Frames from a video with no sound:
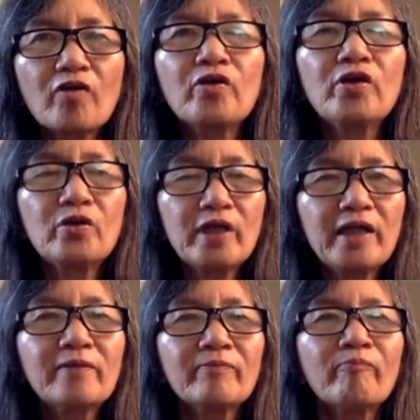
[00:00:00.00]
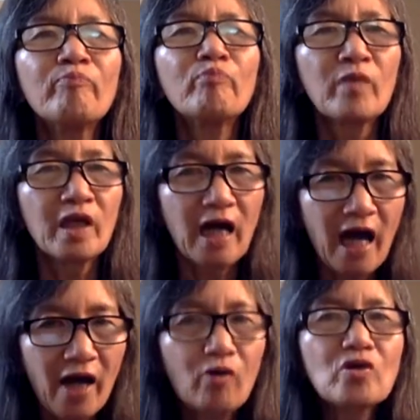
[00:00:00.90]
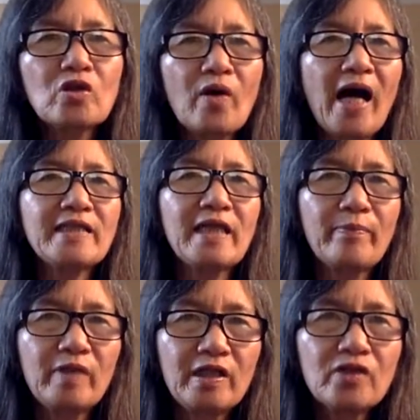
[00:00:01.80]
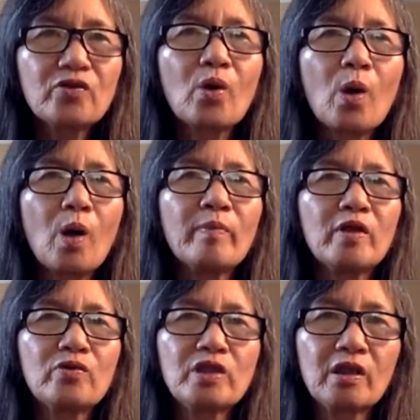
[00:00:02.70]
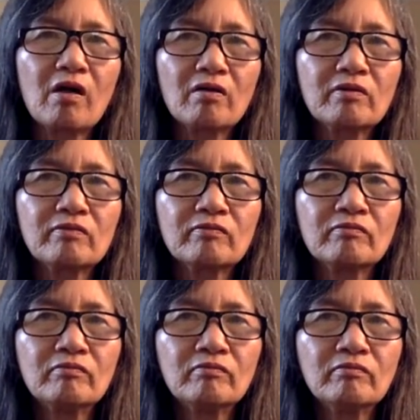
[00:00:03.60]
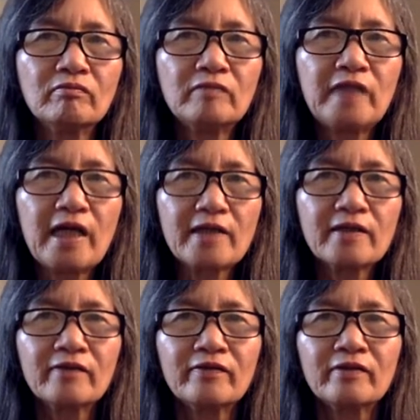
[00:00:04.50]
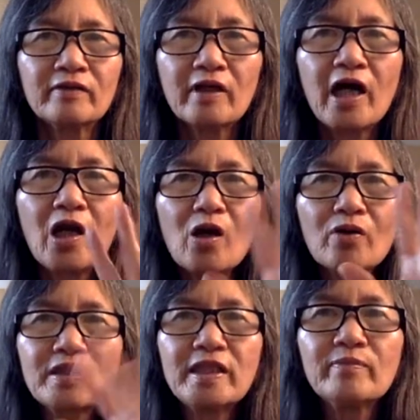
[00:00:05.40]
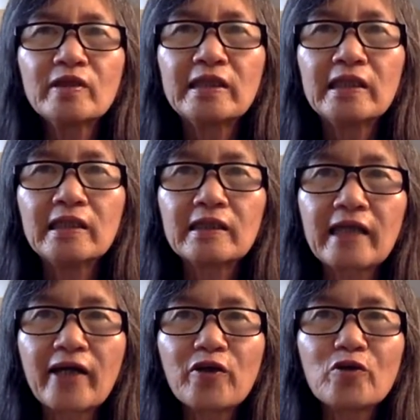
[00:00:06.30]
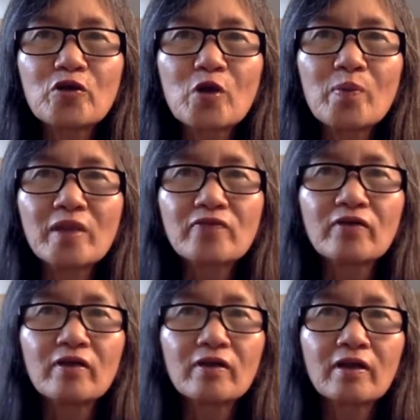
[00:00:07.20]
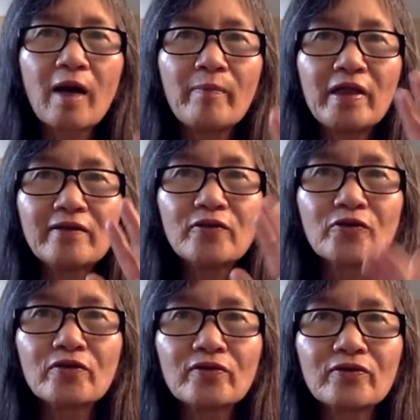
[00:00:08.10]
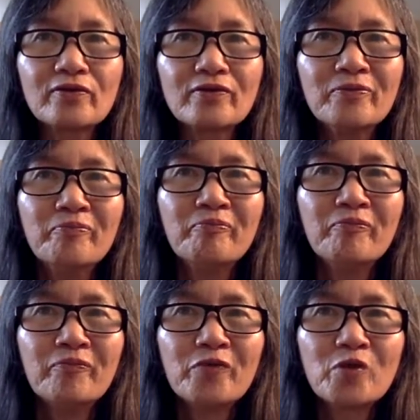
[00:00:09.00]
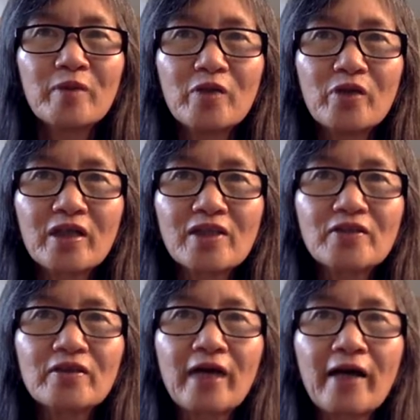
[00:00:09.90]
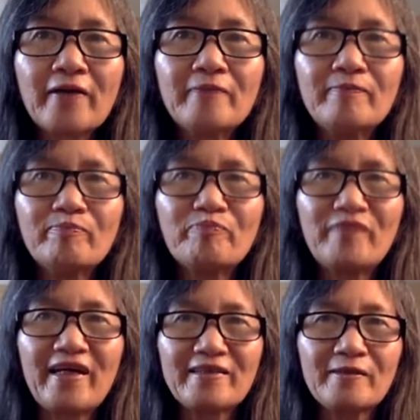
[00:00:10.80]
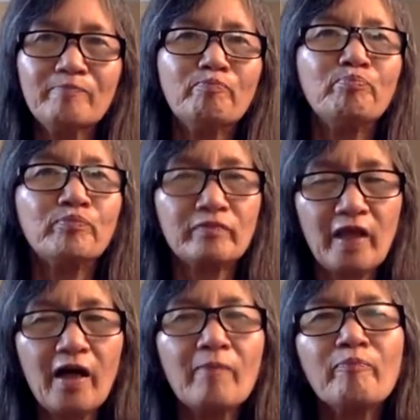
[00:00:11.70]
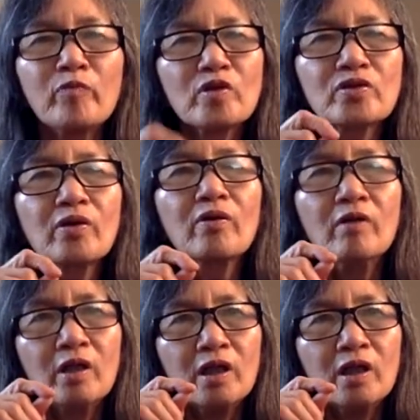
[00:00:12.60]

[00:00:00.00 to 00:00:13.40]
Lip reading: the healing, I also ask them they need to go home and do Qigong. Yes. Hello, Timothy. Thank you so much for coming to be with us tonight. Yes. Yeah. So